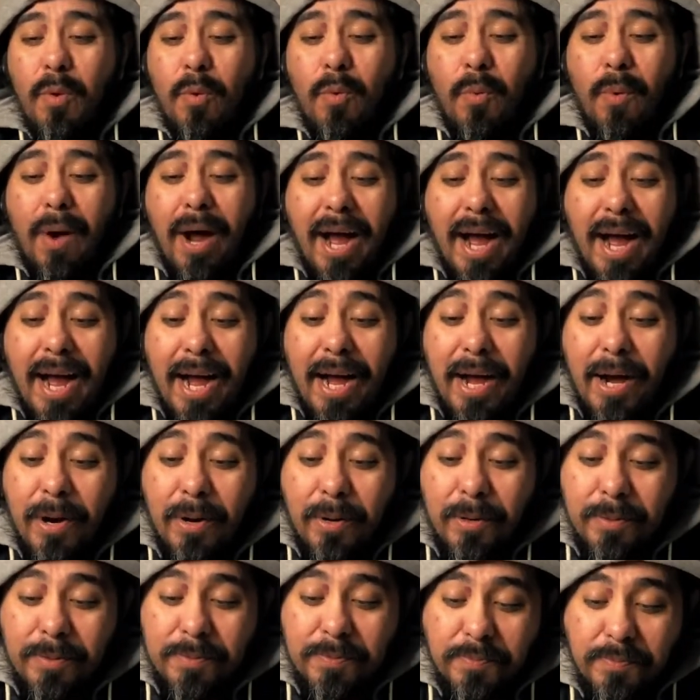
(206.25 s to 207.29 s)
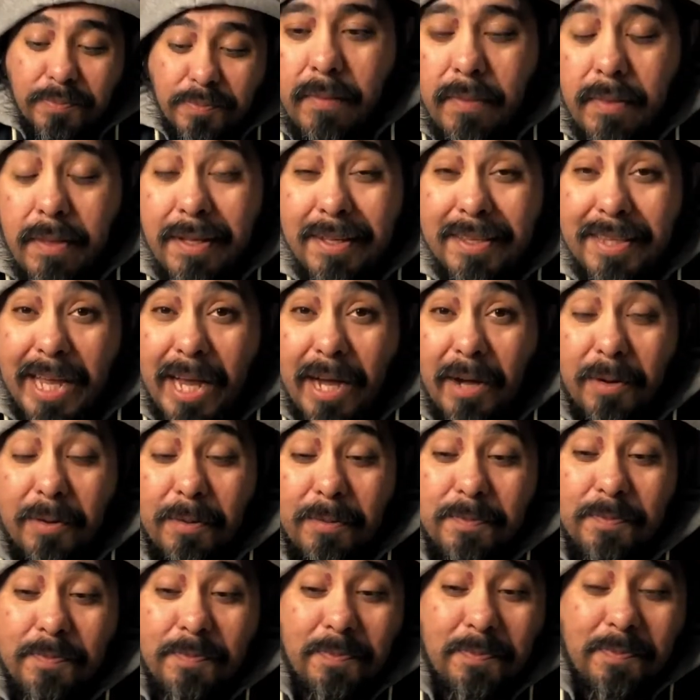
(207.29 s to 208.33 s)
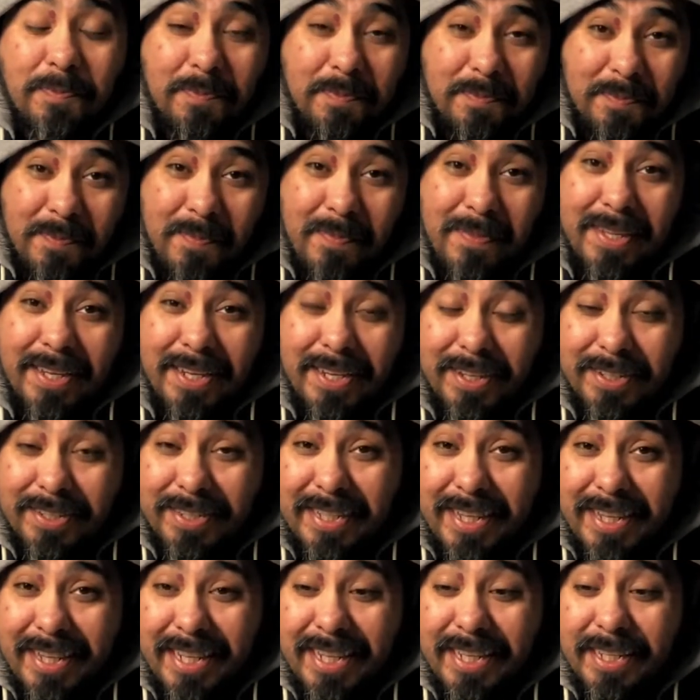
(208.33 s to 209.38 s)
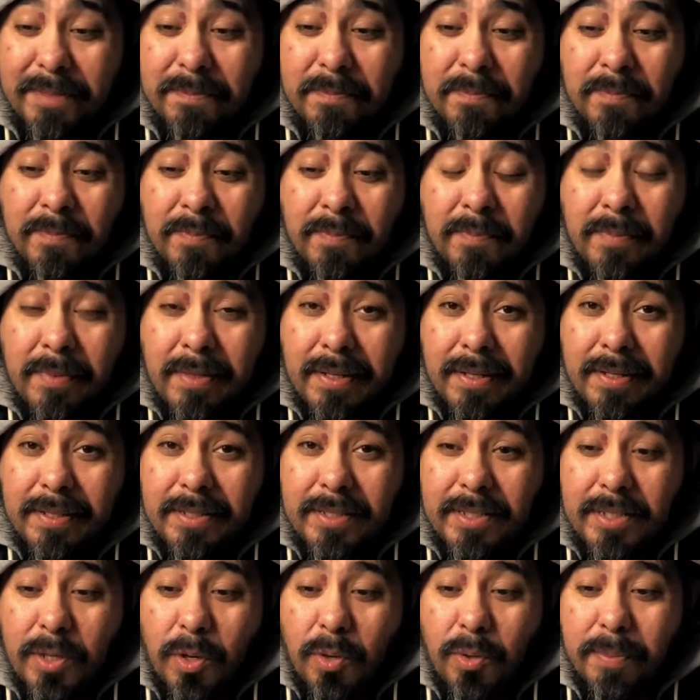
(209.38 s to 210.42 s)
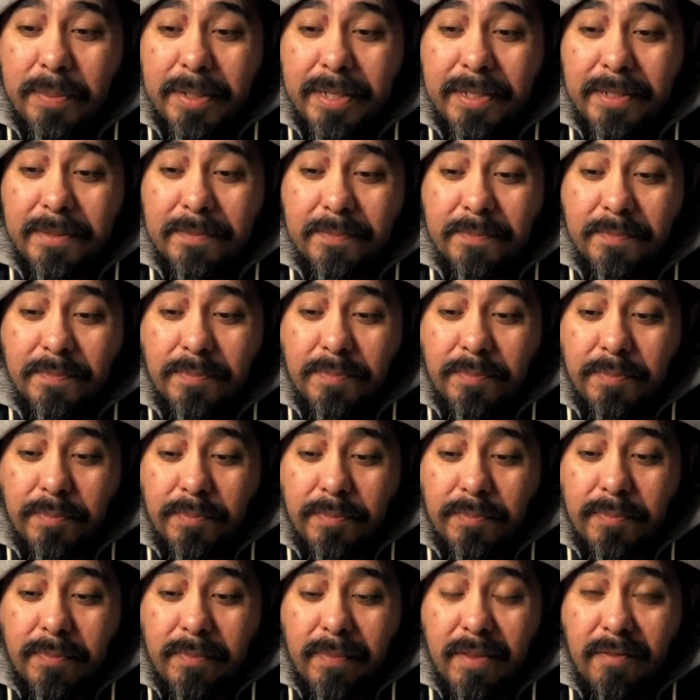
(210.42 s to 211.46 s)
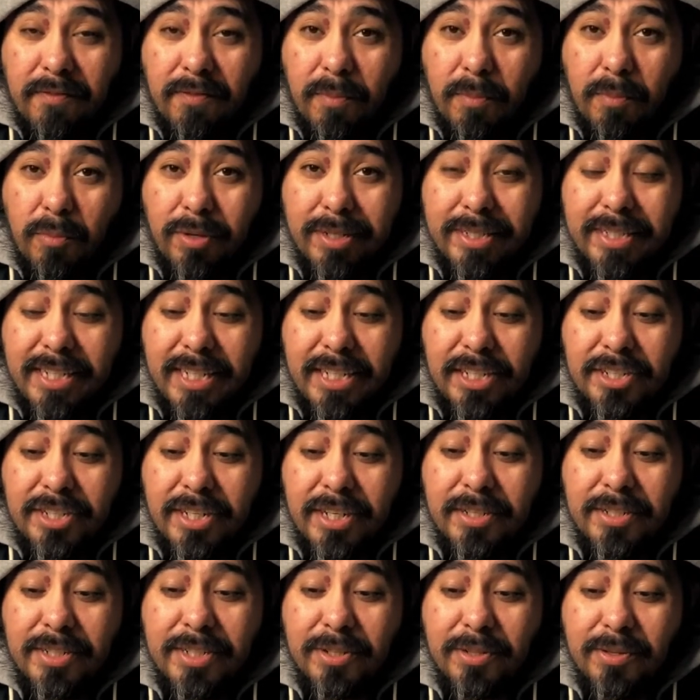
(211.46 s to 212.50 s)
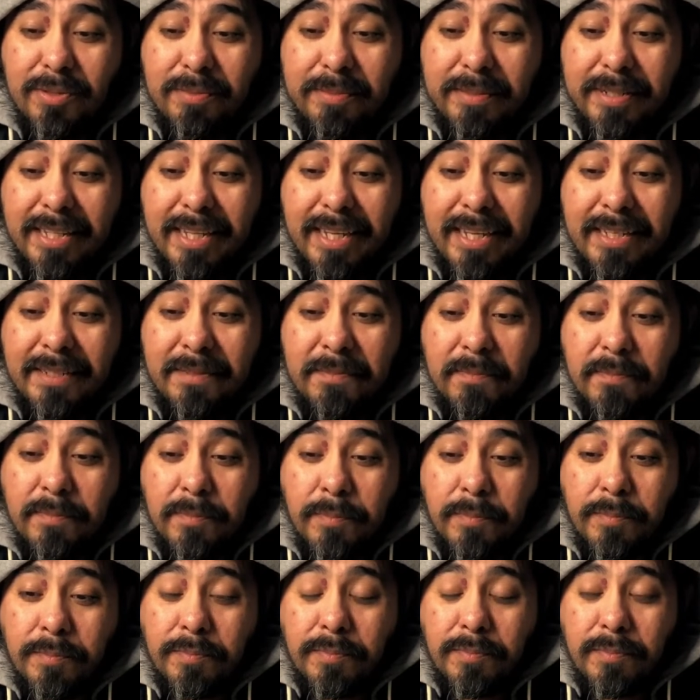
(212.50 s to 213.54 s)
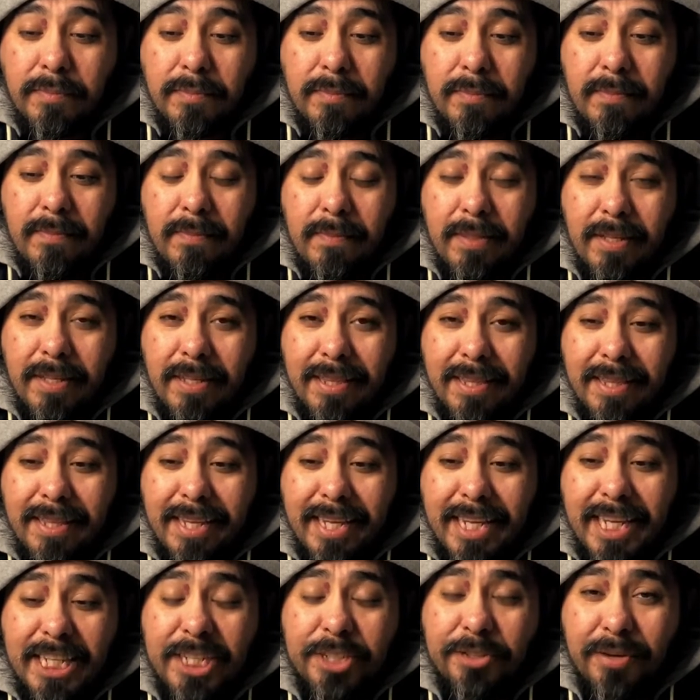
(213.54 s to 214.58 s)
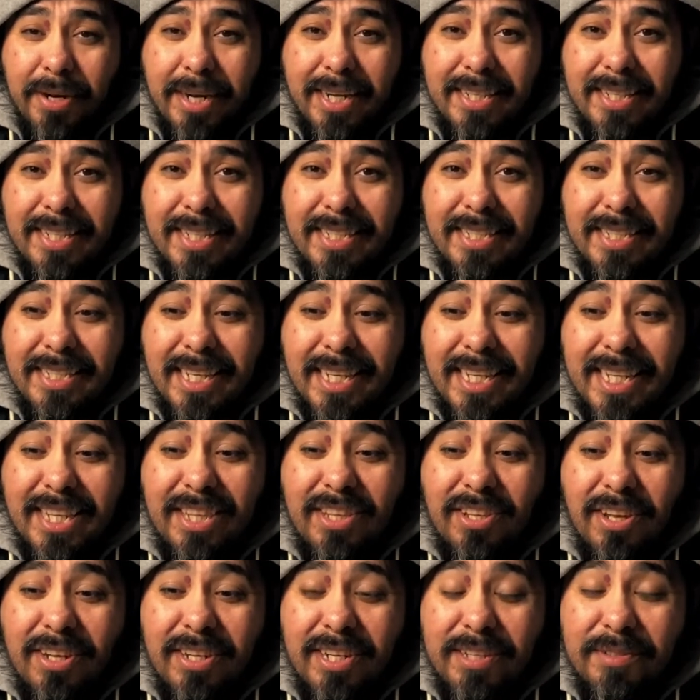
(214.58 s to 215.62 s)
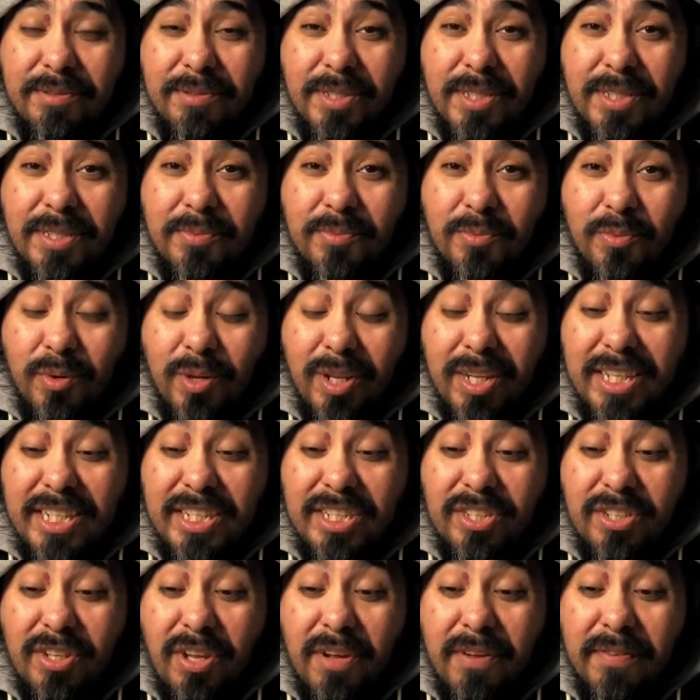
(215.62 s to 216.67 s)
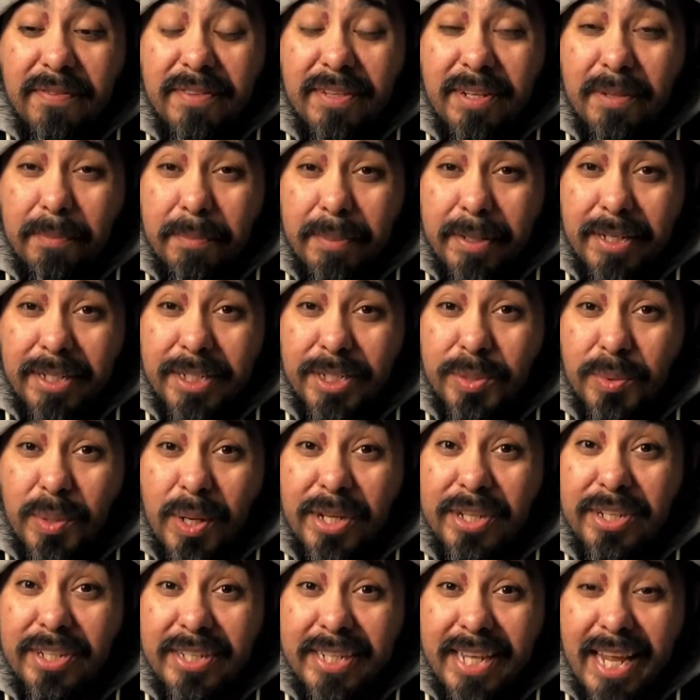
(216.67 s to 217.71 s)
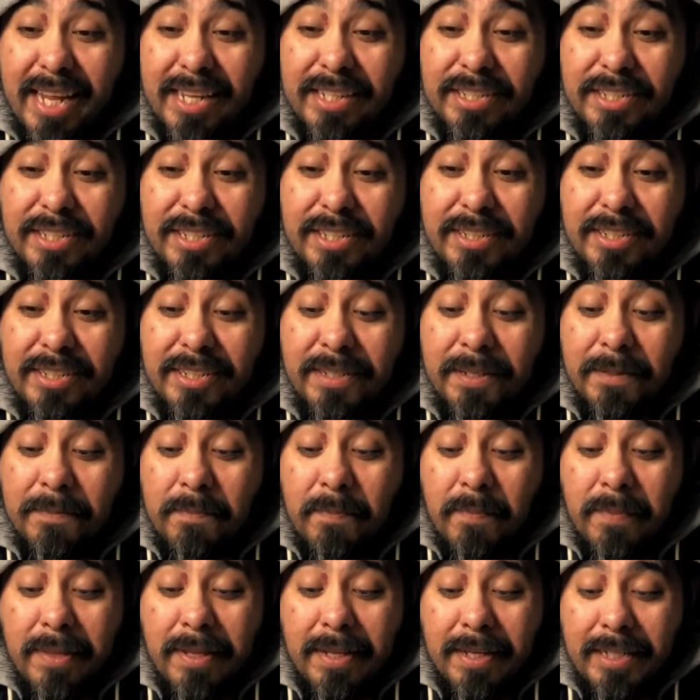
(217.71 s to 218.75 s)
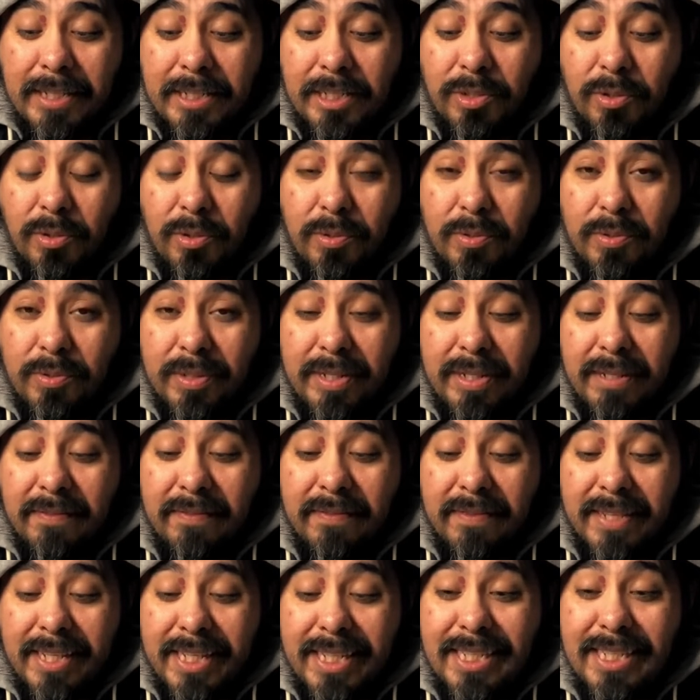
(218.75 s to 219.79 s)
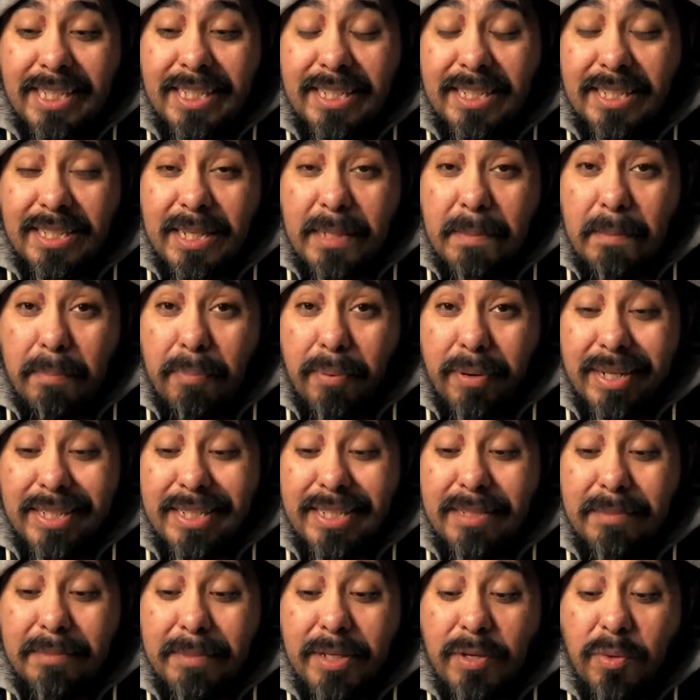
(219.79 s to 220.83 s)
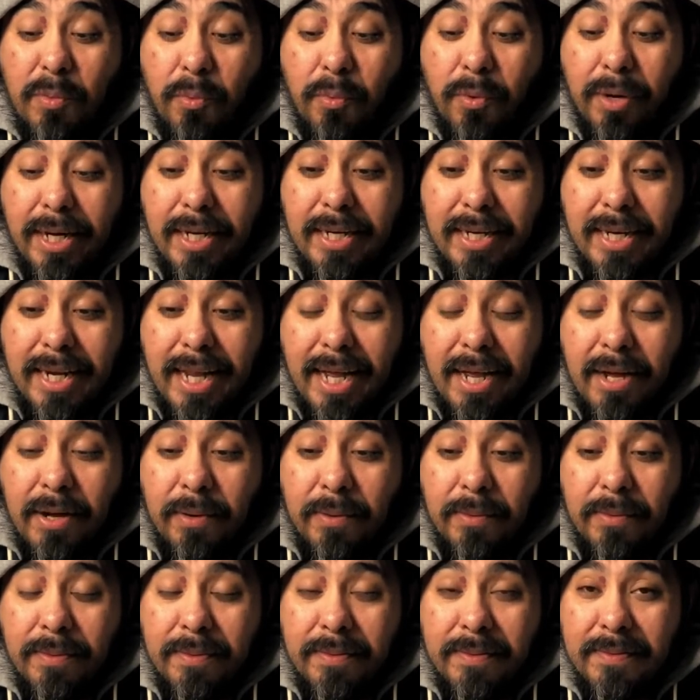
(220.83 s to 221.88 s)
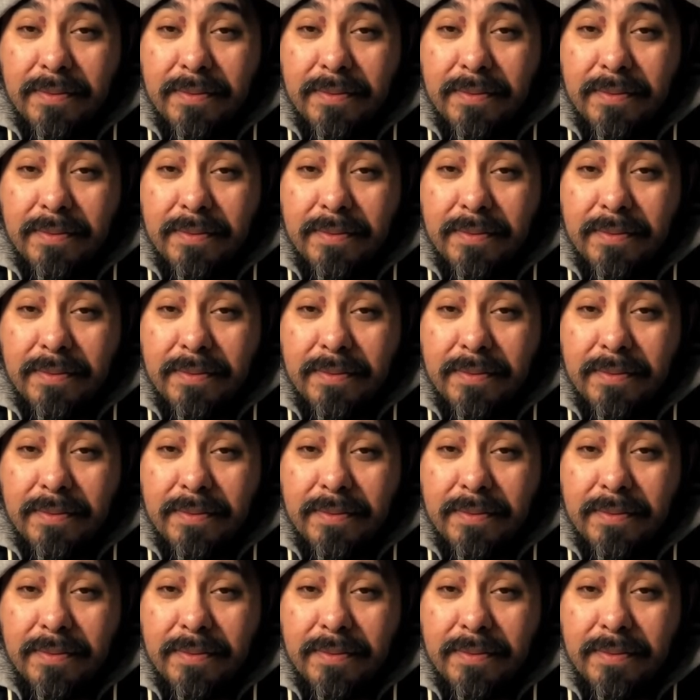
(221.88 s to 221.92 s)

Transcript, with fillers: Wow. Now, here's the thing. Toby from Whiskey Share told me that he tried this and he thought it was really soft compared to other Taliskers. So if this is impressing me right now,